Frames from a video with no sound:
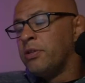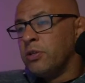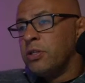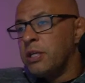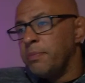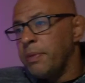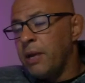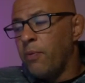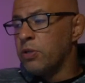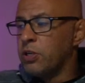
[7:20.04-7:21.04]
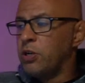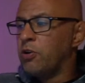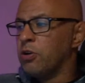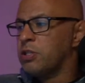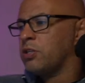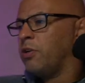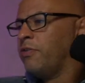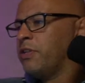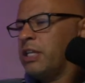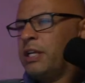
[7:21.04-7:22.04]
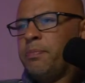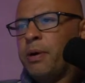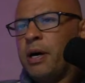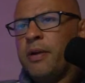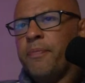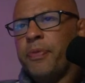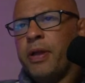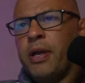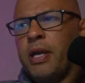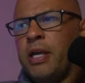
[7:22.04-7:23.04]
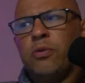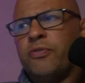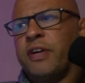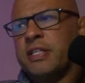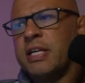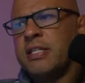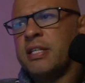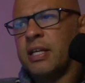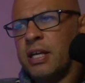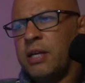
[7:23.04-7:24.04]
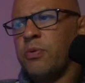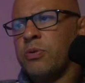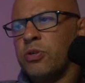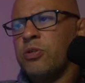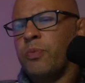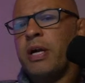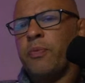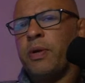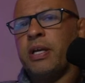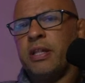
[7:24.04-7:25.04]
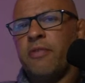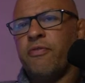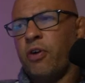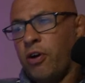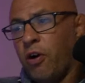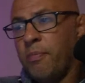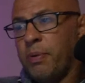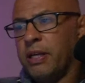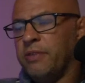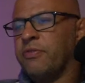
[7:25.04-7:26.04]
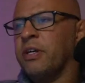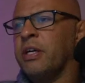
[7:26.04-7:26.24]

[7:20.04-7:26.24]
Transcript: To me, it wasn't no contest, obviously, but he looked fantastic and he was on his way to winning that fight, I believe.